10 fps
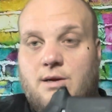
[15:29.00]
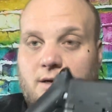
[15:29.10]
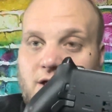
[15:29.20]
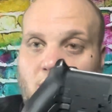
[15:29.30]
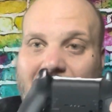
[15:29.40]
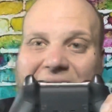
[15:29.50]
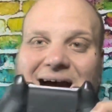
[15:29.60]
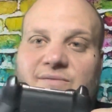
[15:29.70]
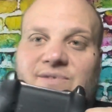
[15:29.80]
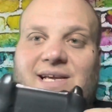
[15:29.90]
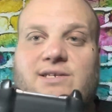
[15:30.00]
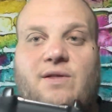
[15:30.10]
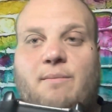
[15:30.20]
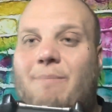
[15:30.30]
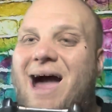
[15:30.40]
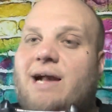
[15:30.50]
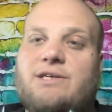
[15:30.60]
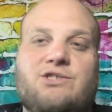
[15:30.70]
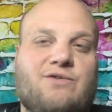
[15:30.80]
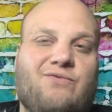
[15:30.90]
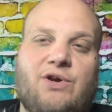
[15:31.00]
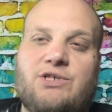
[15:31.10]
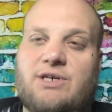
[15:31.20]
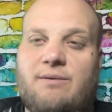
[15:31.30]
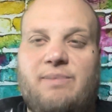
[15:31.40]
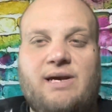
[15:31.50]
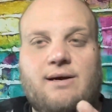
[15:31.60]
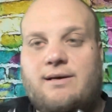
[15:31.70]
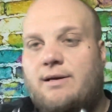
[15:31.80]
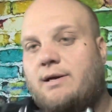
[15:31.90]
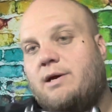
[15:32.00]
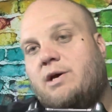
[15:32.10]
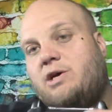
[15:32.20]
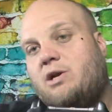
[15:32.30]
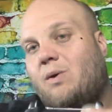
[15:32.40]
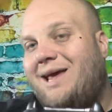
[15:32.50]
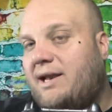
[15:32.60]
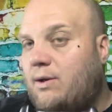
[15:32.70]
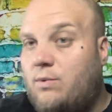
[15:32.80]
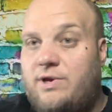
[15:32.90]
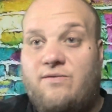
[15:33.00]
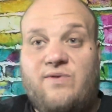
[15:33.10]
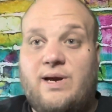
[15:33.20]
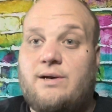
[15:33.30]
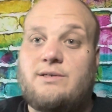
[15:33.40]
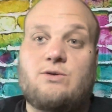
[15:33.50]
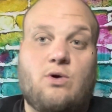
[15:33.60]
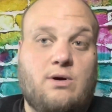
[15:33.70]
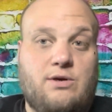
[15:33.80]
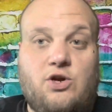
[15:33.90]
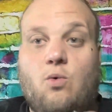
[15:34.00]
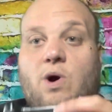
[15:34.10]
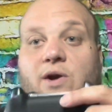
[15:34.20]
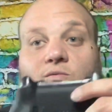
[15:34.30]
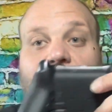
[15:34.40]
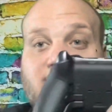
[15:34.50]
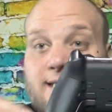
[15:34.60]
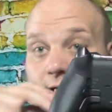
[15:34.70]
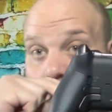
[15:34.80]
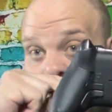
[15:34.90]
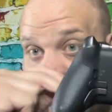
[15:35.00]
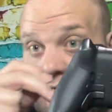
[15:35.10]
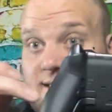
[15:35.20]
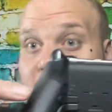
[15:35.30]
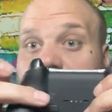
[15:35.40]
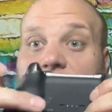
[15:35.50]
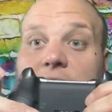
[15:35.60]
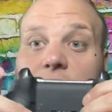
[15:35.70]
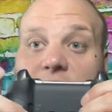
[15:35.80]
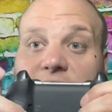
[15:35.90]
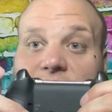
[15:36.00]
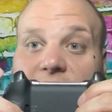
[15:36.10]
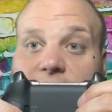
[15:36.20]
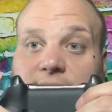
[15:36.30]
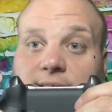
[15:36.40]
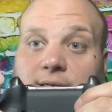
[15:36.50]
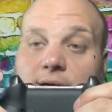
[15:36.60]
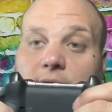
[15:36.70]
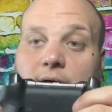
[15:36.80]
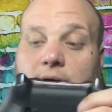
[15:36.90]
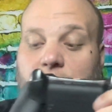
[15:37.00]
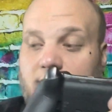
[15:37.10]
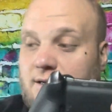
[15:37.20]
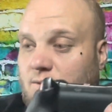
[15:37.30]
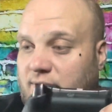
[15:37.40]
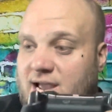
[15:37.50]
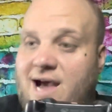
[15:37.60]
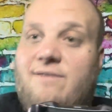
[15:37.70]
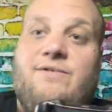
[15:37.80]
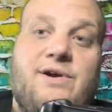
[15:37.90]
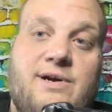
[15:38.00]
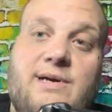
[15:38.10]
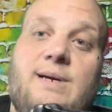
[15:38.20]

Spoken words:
have these on the back because you're afraid you're going to be hitting it with your fingers, or you don't want it resting on there, because it literally rests. When you have your